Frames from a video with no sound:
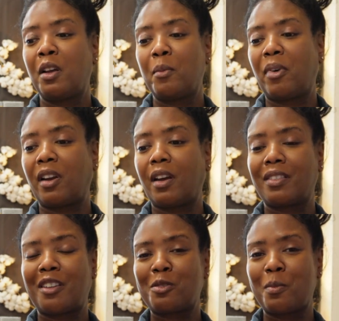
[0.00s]
But
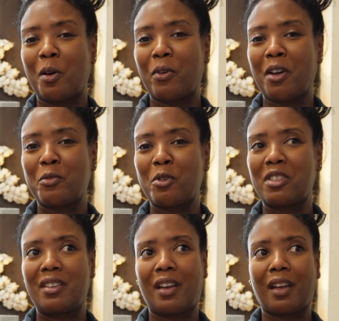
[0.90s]
that's my rant for the
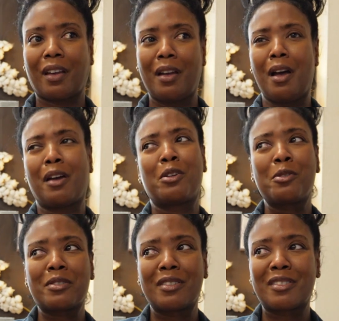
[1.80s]
day. I
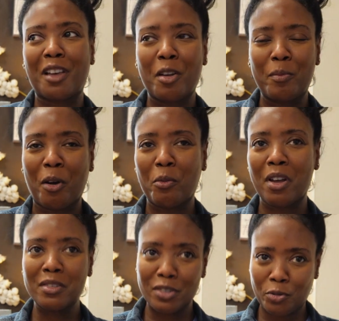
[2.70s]
usually save my
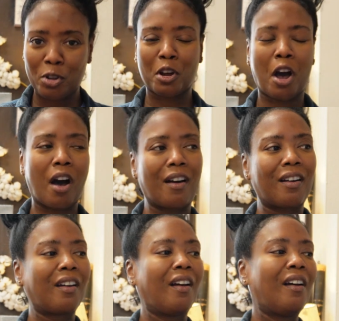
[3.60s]
rants for the
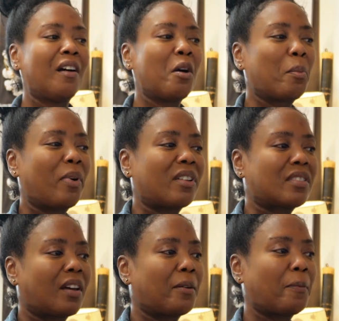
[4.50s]
car. But
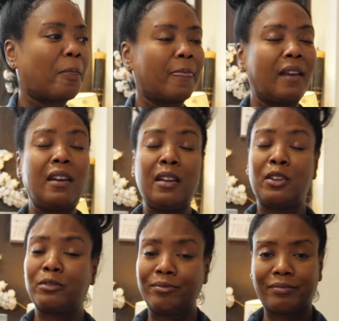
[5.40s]

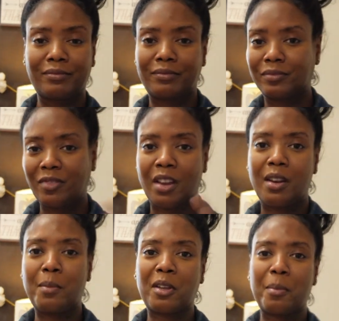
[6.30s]
anywho,
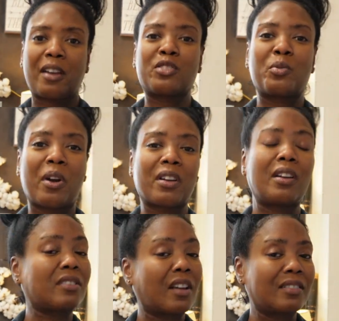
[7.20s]
let me get back to work, and
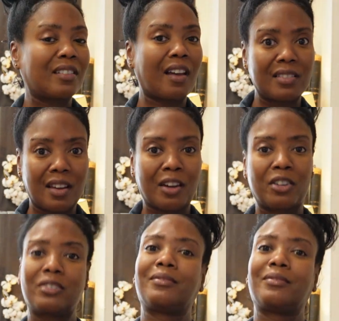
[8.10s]
I'll talk to you guys later.